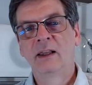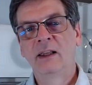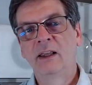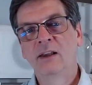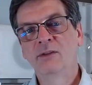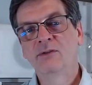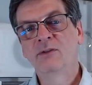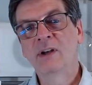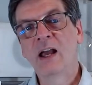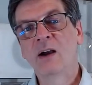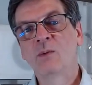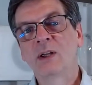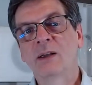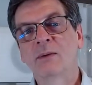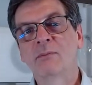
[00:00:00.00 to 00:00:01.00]
If now
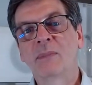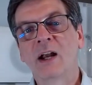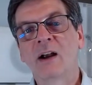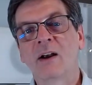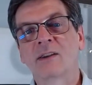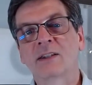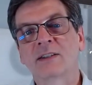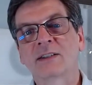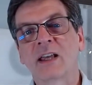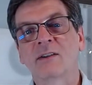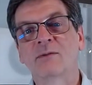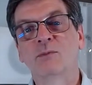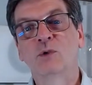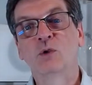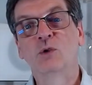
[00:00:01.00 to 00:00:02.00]
we compare the set
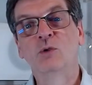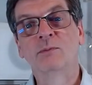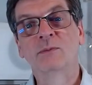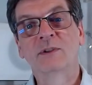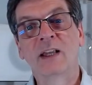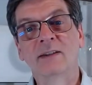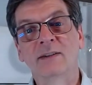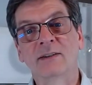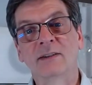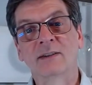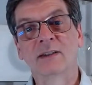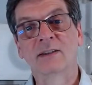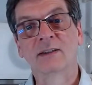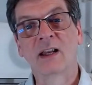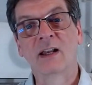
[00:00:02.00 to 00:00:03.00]
of true sentences
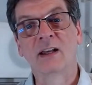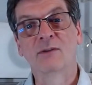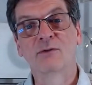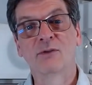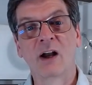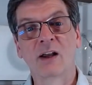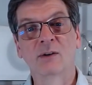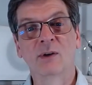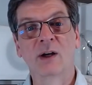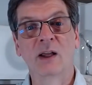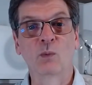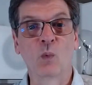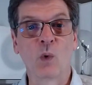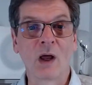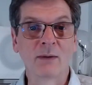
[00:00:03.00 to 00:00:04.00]
containing Fido at
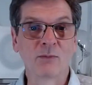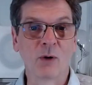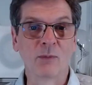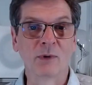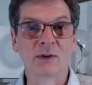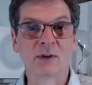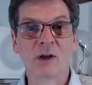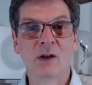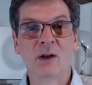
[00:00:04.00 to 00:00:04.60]
one moment